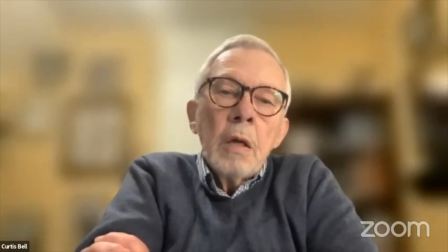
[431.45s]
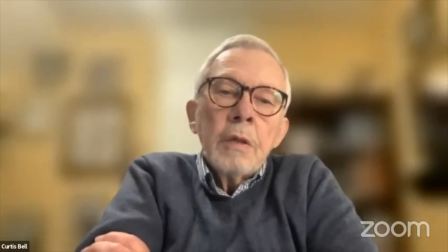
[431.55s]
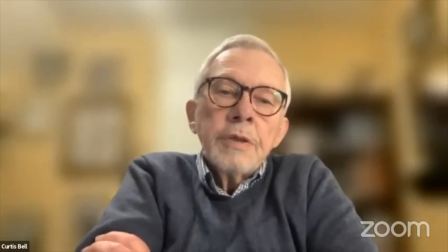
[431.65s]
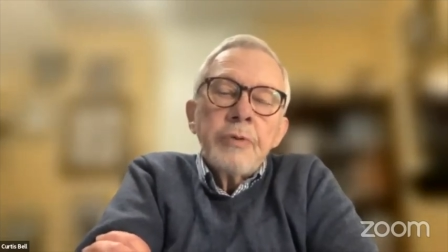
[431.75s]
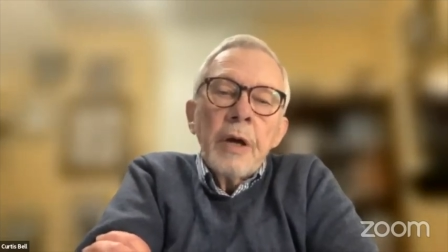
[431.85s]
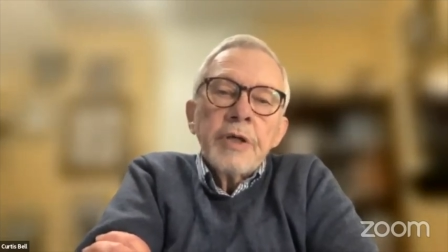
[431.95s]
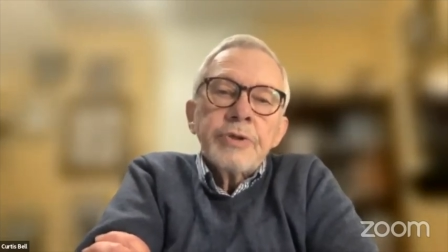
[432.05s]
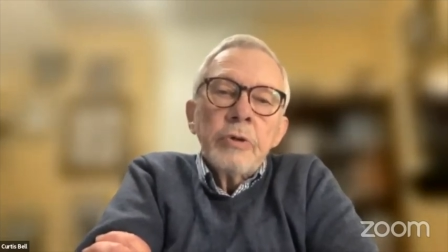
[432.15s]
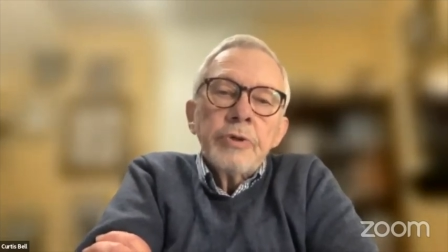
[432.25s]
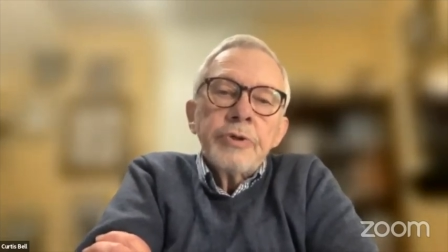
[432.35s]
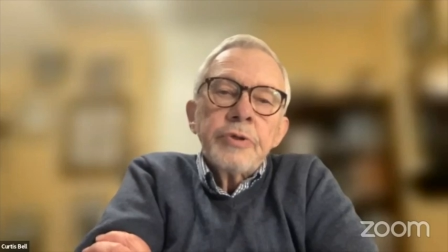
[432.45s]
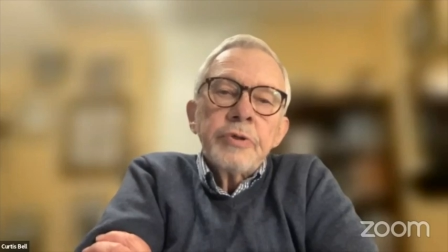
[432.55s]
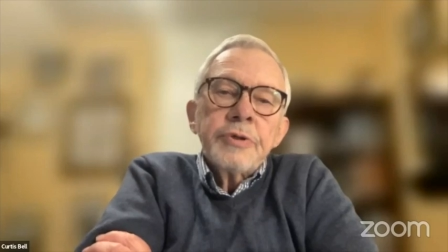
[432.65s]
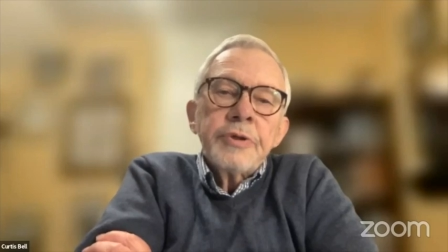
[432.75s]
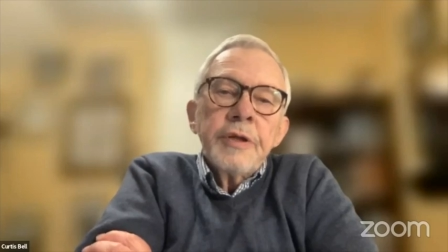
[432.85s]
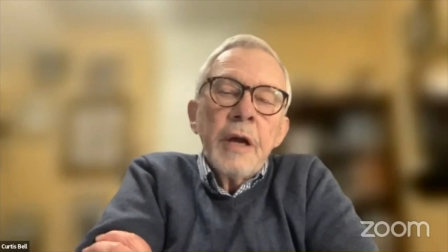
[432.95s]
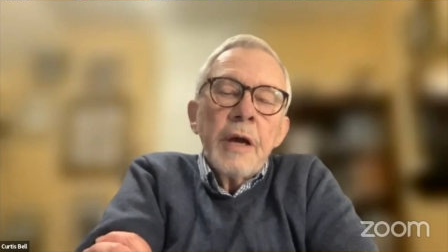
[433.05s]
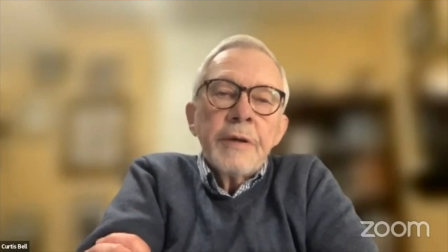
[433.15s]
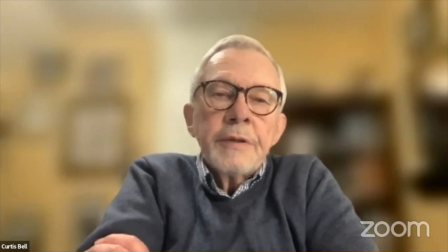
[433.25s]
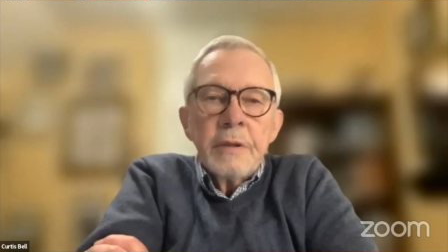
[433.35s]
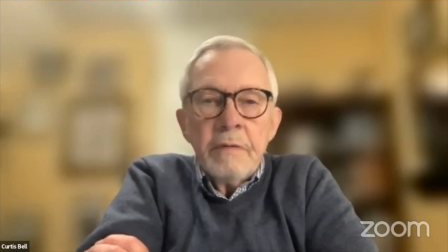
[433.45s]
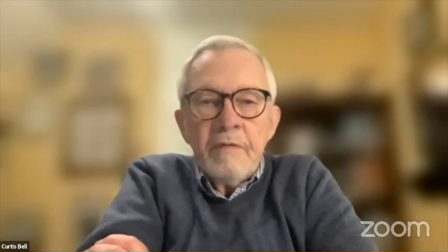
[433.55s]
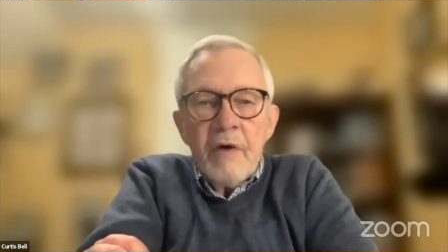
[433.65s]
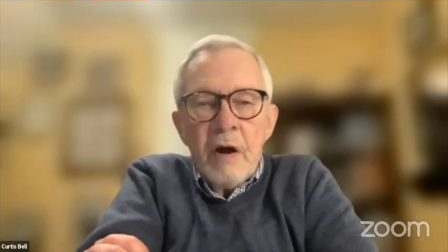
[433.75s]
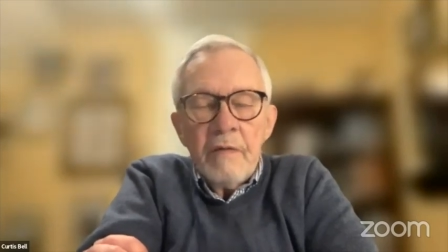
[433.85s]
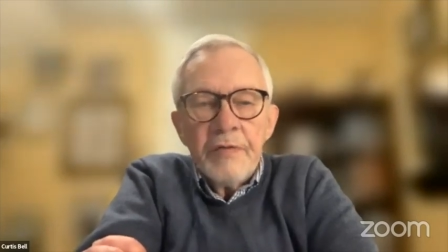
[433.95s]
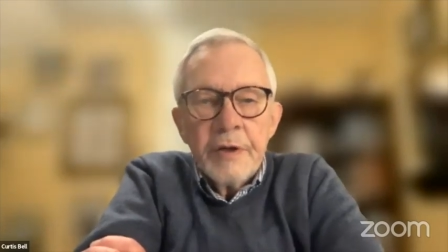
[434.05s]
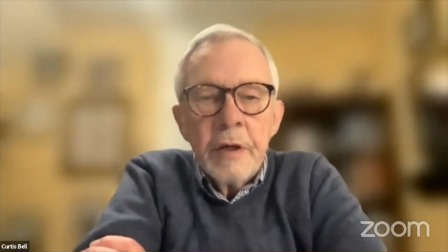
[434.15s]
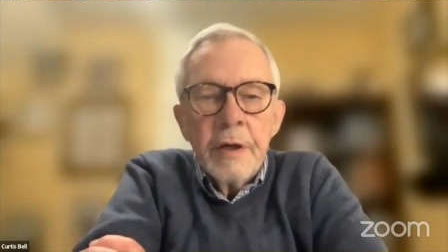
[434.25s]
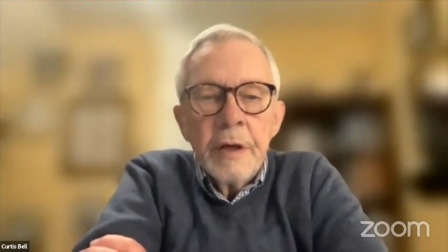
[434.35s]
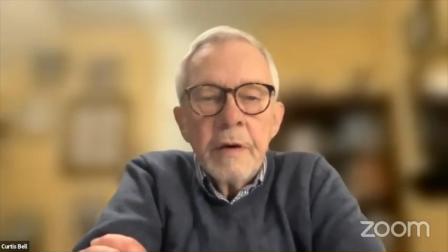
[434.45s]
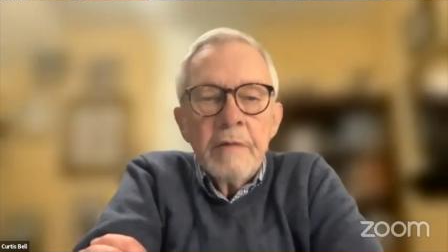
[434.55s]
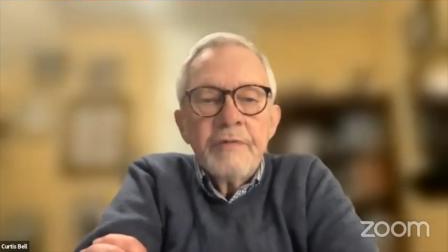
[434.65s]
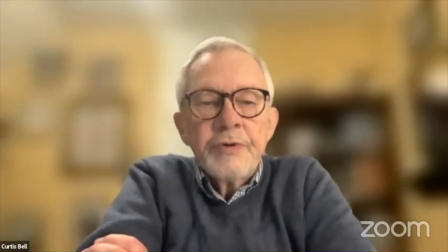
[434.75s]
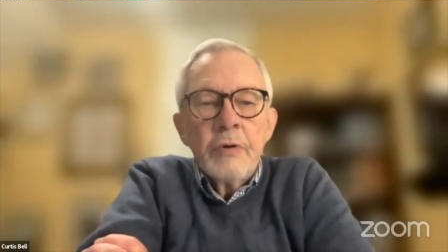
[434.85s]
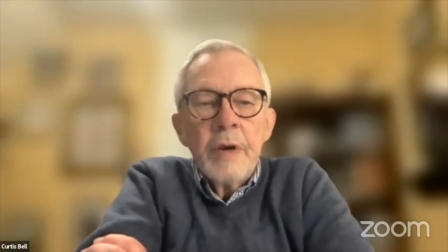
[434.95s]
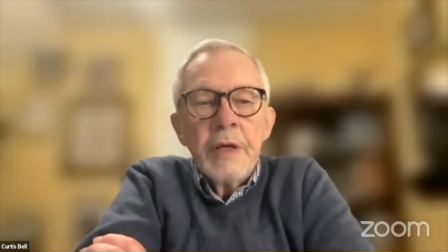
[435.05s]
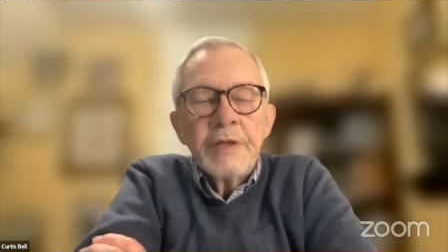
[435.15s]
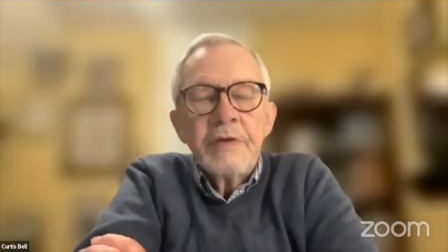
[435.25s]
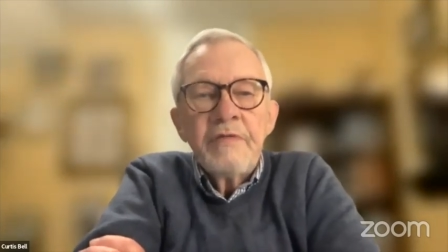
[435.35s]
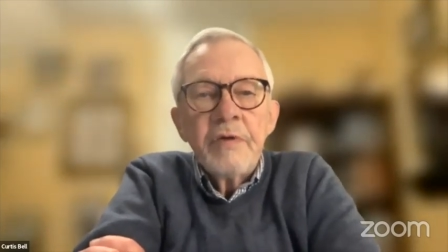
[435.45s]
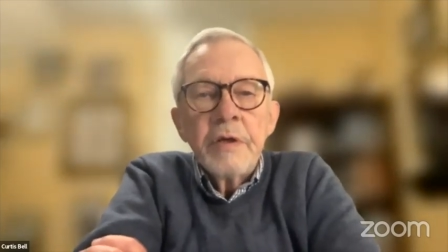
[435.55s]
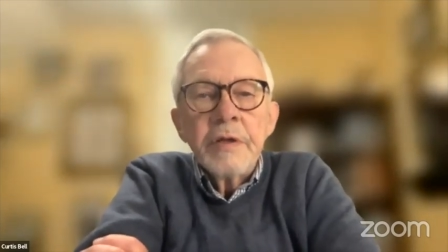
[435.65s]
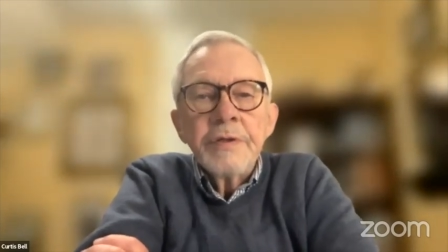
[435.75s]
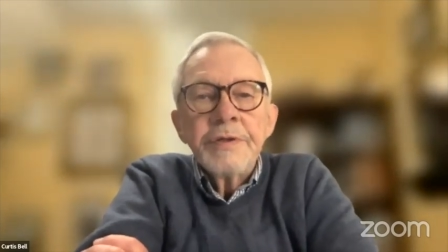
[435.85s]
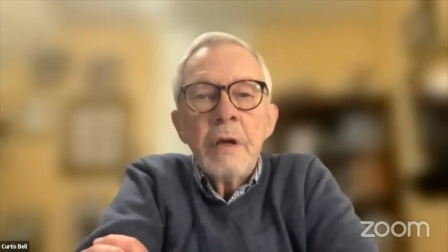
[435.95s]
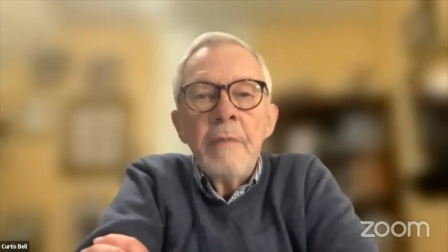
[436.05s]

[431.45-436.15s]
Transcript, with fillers: Israeli soldiers and not involved the killing of so many civilians.